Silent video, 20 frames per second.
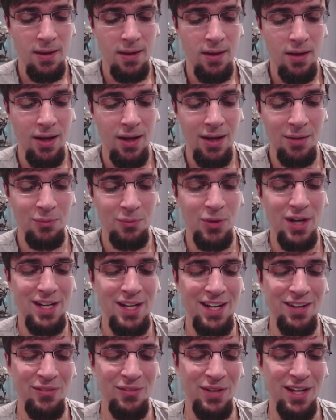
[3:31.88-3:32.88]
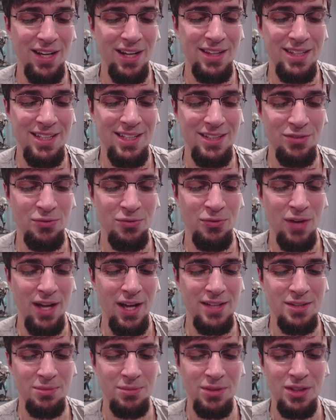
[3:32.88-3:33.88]
Um, right here, we got these
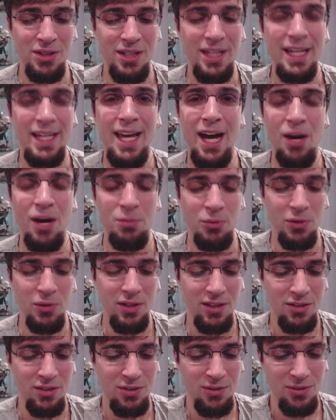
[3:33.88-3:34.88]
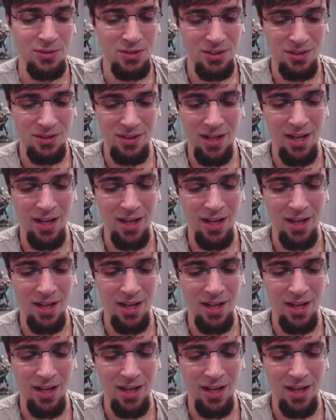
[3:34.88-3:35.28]
phantom-looking cowboy dudes.